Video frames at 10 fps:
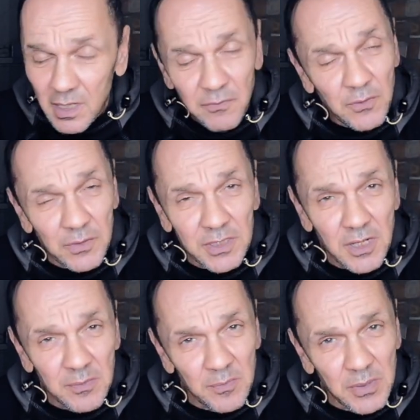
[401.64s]
if you're that
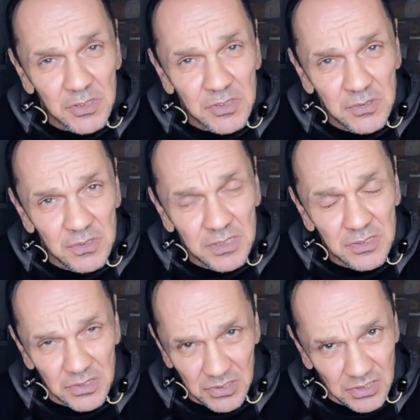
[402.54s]
type of person who's
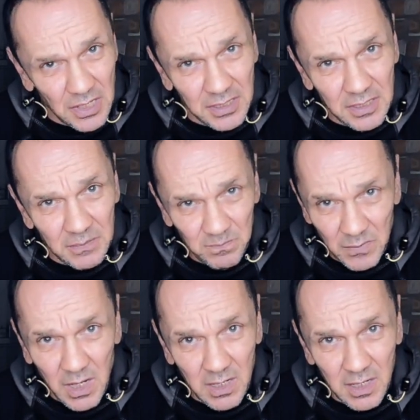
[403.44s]
into studying
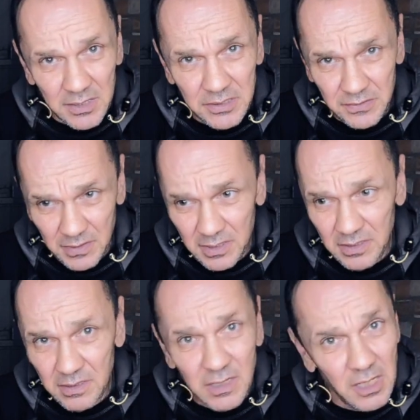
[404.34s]
hard,
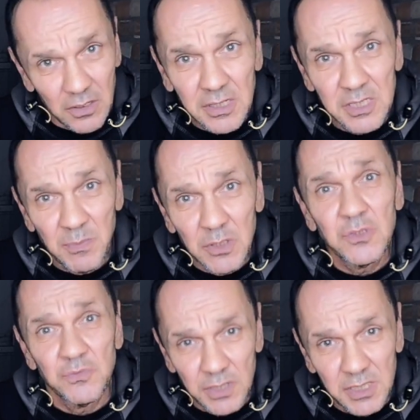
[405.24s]
then look at his
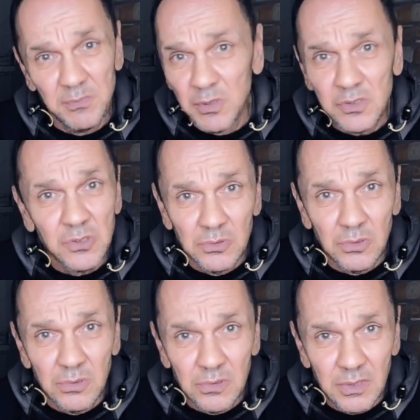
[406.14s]
books, read his books,
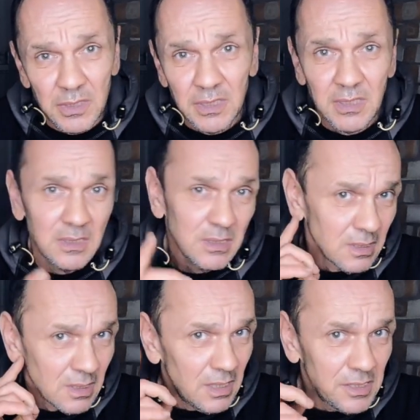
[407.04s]
or
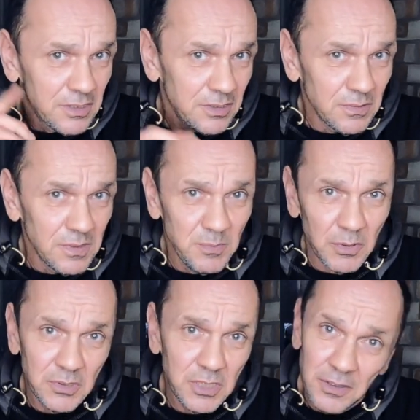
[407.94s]
listen to his
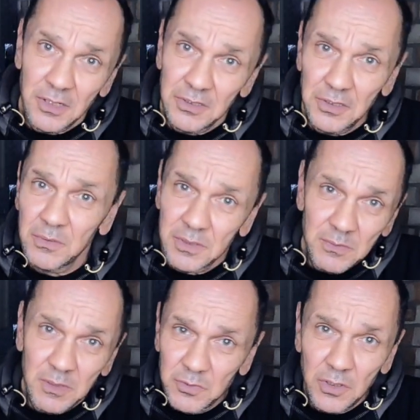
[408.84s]
books like I do when
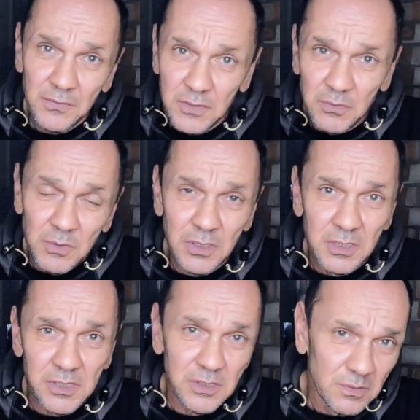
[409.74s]
I'm driving to
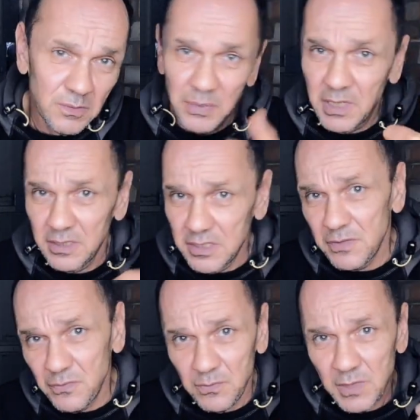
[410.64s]
work. So I'm picking this
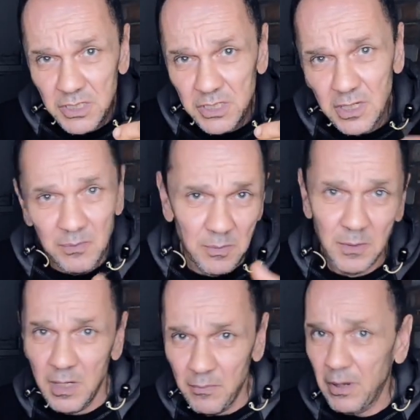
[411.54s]
information up, I'm
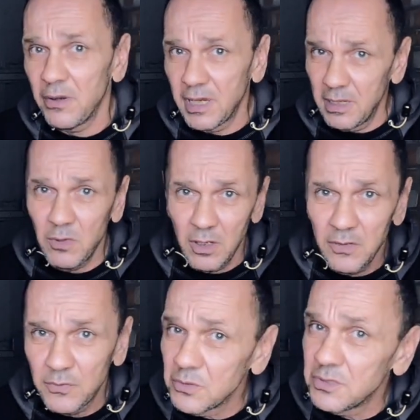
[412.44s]
applying it in my
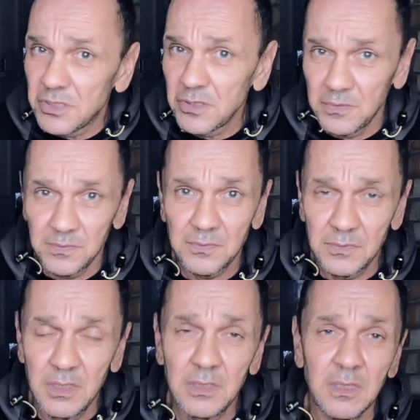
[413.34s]
life all the time,
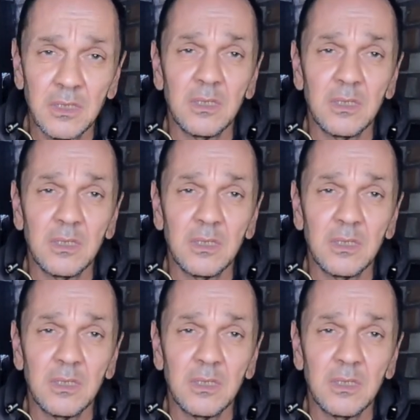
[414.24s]
yeah?